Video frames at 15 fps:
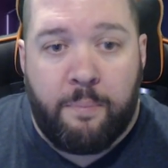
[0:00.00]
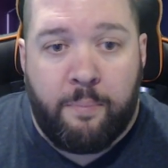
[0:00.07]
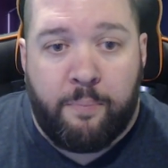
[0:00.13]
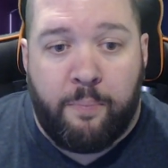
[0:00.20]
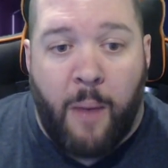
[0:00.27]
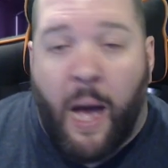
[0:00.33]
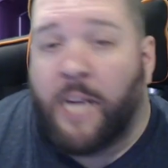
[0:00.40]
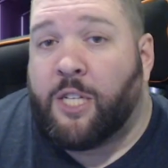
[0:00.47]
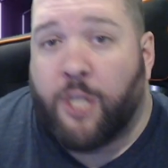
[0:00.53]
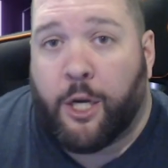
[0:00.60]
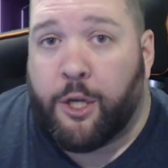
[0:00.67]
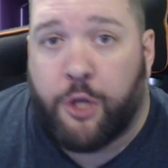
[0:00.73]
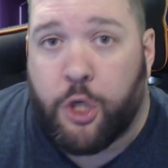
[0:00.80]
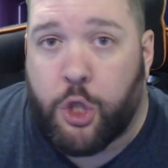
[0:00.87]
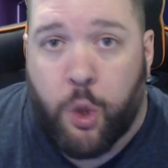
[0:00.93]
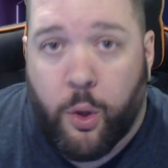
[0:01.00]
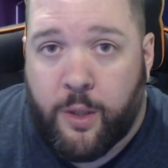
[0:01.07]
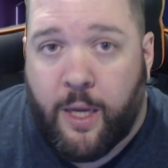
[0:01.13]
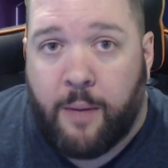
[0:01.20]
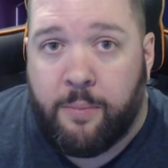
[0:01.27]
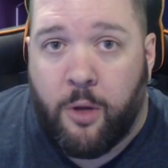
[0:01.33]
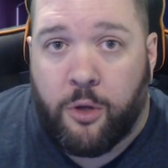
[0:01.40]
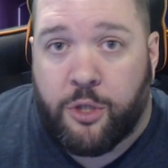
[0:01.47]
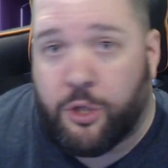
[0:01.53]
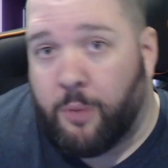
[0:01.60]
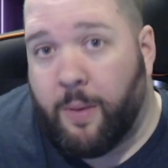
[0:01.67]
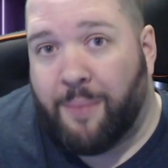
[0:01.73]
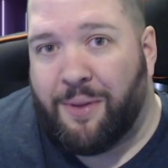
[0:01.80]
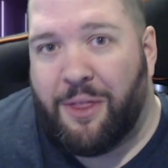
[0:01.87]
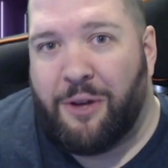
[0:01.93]
I suck at the short game though, so
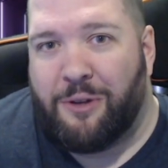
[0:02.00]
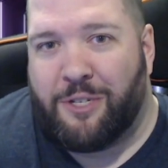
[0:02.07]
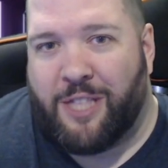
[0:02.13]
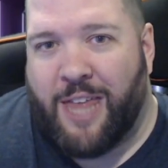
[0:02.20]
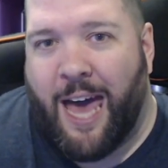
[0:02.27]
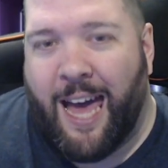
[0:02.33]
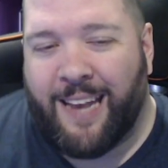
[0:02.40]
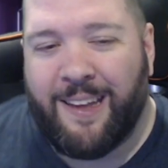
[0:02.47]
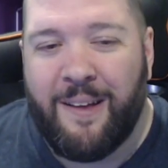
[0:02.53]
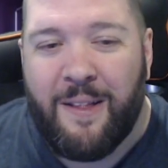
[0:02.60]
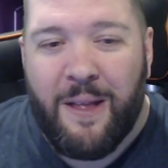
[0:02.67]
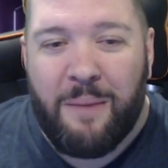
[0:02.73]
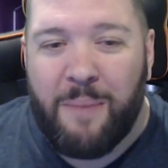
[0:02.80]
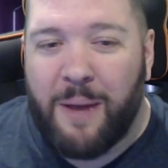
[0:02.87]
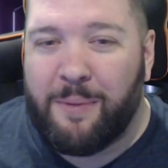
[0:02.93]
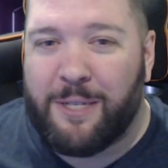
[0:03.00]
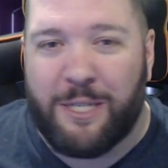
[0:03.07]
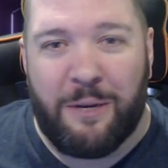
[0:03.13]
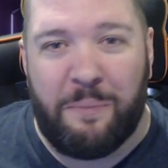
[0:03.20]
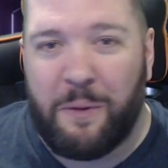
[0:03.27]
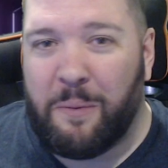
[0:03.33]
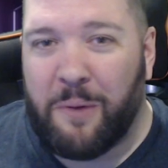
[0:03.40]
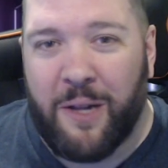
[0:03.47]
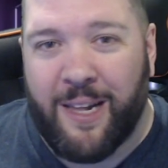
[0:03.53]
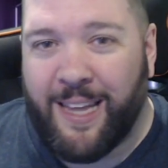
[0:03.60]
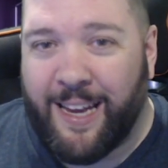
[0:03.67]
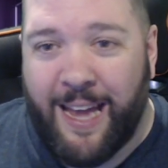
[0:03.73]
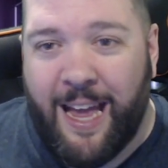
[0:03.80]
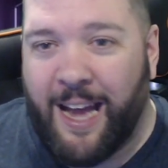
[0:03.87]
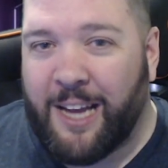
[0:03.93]
maybe there's that. Maybe some people are like,
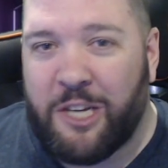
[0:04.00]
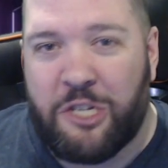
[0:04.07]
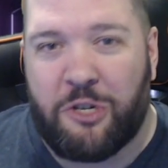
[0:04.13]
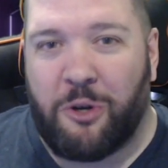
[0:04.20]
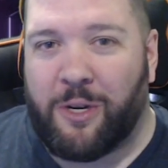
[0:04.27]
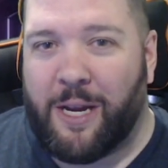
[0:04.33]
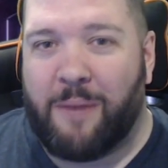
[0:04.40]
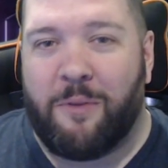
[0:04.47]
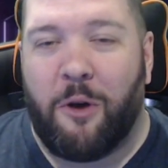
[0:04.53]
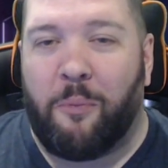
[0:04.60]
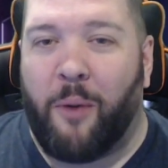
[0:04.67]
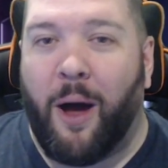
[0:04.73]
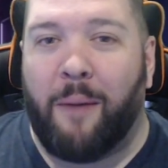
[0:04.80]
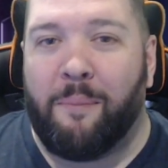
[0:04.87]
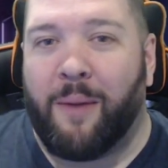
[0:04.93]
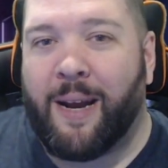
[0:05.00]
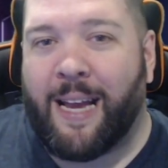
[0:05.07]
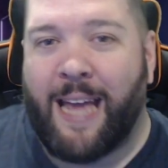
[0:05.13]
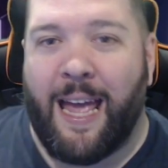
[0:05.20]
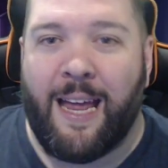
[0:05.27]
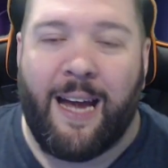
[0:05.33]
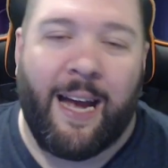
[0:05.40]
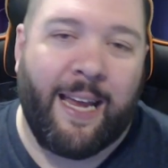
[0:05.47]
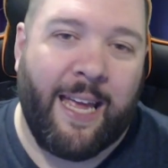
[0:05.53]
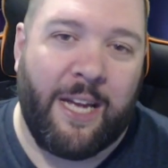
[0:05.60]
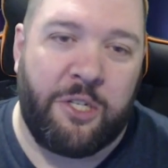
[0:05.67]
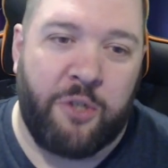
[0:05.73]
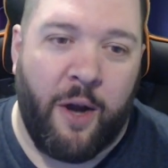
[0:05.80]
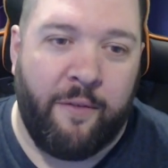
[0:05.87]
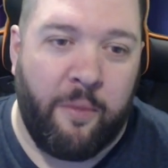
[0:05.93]
hey, I can short game no problem, but I can't
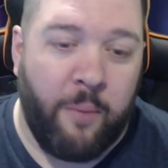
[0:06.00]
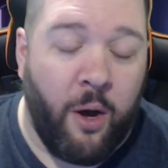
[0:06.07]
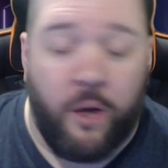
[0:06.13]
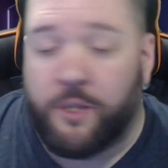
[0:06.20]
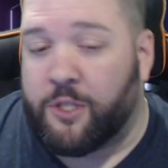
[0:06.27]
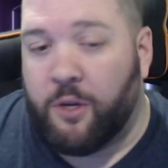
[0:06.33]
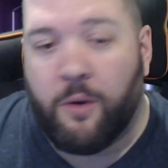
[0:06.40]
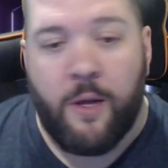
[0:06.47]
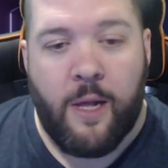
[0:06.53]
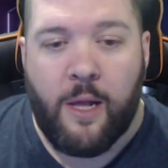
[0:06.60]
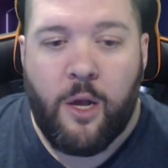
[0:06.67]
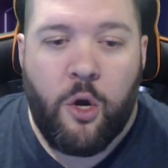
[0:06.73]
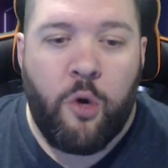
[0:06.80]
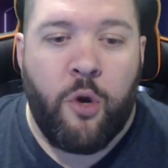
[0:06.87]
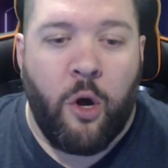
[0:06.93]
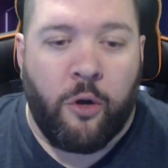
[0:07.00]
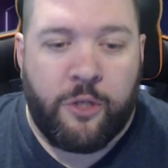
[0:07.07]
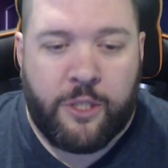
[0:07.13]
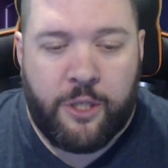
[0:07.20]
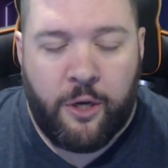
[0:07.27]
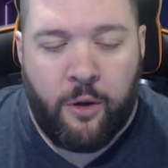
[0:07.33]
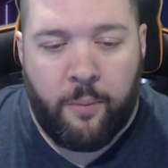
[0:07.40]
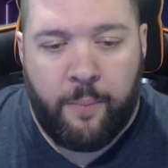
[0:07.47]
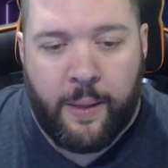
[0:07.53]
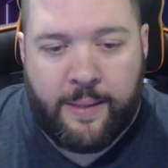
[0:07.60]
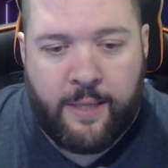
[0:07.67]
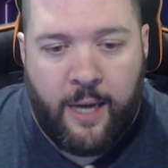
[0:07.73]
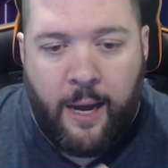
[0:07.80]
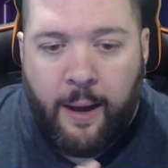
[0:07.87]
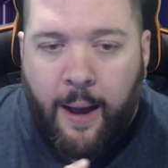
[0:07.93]
drive a ball. So who knows, you know? But
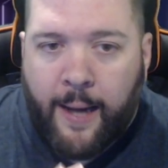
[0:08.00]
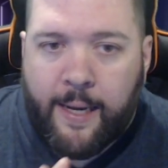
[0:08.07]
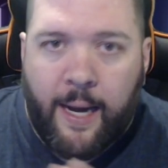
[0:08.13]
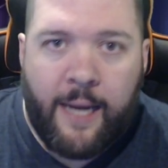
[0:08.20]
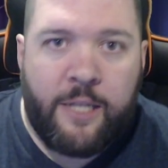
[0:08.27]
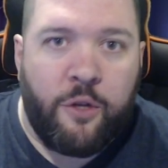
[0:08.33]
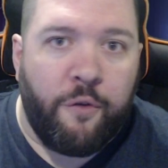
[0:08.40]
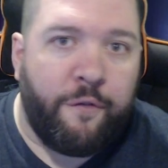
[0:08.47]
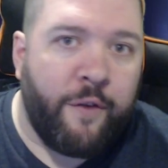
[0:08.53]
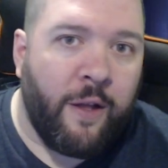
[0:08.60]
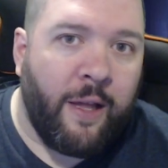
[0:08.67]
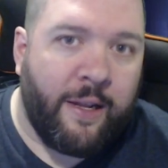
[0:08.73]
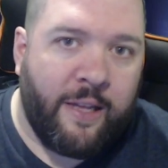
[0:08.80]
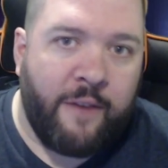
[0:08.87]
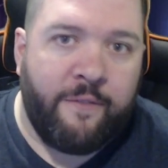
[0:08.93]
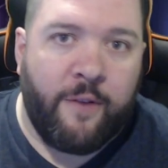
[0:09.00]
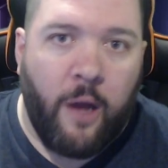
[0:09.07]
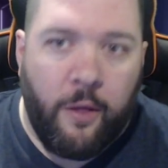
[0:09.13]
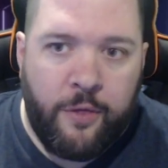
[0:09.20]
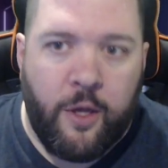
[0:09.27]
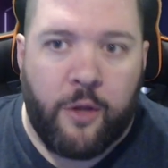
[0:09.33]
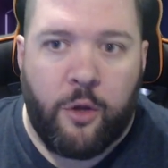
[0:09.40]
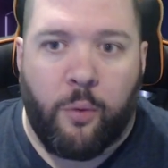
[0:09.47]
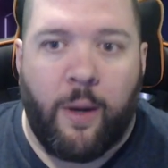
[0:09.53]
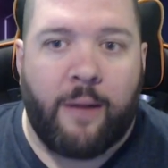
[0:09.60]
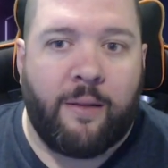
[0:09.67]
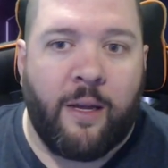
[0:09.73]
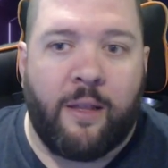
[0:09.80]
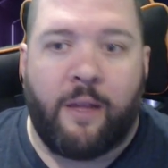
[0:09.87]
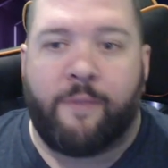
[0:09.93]
I do feel like they've done the right
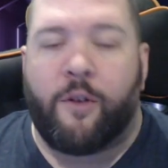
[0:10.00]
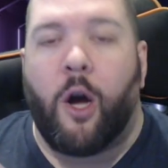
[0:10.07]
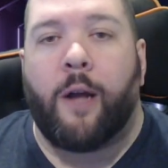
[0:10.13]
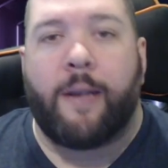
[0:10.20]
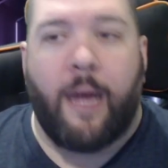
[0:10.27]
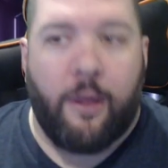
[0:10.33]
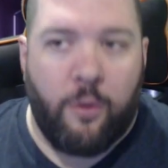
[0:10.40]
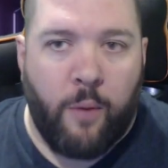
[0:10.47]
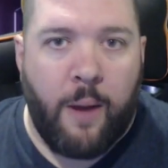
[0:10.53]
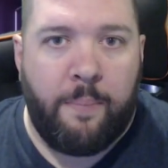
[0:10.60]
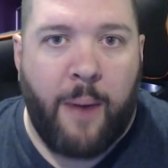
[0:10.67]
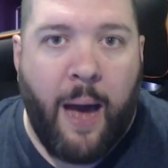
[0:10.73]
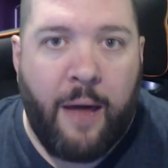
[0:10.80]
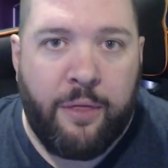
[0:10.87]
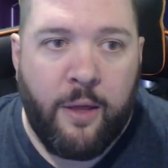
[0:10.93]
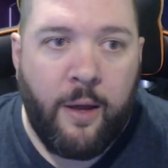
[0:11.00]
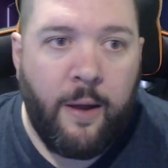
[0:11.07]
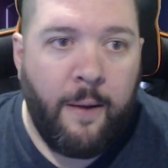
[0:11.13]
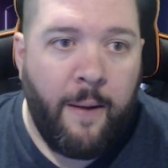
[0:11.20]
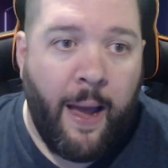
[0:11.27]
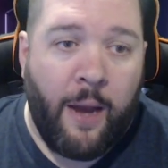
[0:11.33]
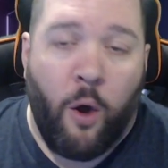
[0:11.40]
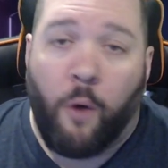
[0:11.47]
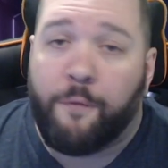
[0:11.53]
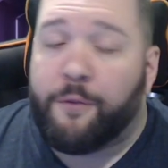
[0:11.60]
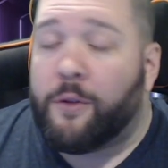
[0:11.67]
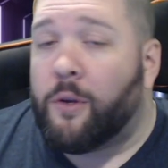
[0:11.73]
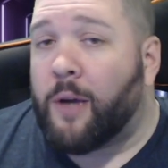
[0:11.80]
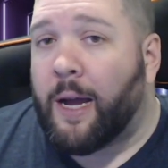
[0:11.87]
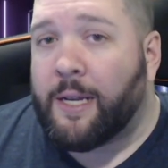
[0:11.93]
thing. They've gone down the right path, and hopefully
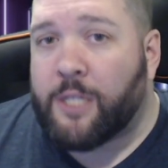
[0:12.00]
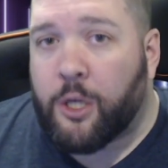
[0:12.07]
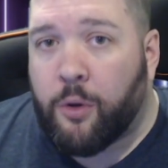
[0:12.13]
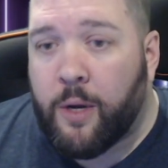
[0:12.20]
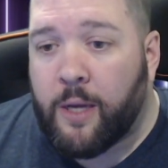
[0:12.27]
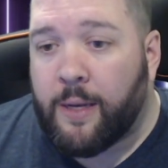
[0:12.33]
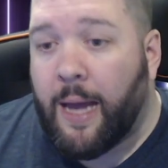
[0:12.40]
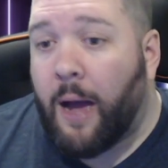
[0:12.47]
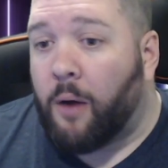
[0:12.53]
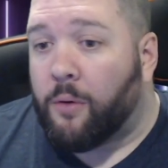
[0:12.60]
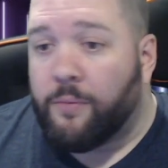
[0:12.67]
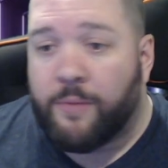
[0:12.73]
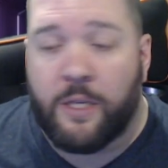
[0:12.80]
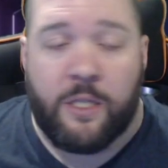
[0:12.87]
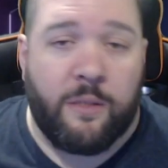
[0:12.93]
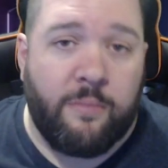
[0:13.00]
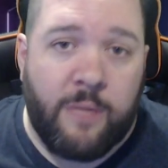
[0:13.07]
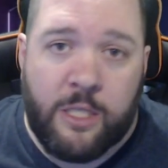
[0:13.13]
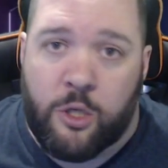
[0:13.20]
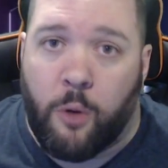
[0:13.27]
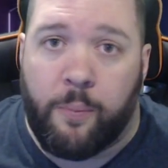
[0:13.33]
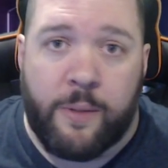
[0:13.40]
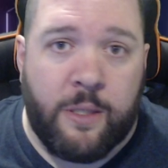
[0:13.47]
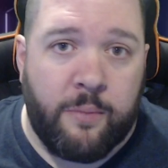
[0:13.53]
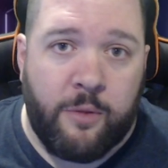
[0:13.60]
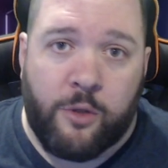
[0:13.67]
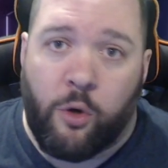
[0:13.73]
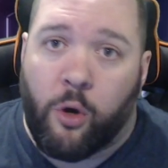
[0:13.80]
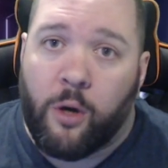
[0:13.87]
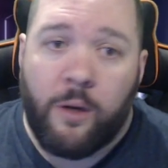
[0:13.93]
you guys agree. Now this opens up the
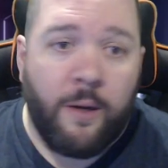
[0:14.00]
door.